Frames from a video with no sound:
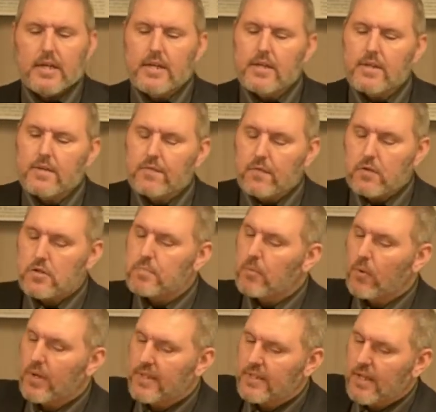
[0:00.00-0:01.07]
The first
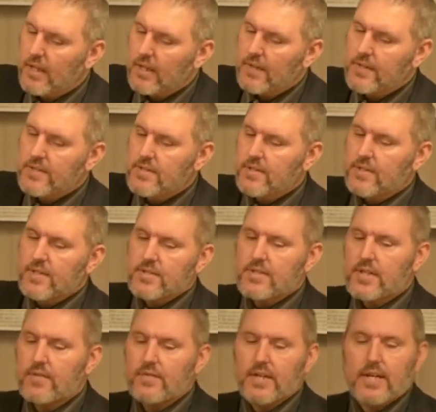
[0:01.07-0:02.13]
point this, this
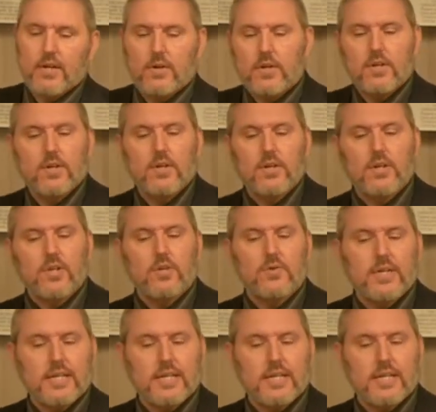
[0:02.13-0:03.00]
evening here you need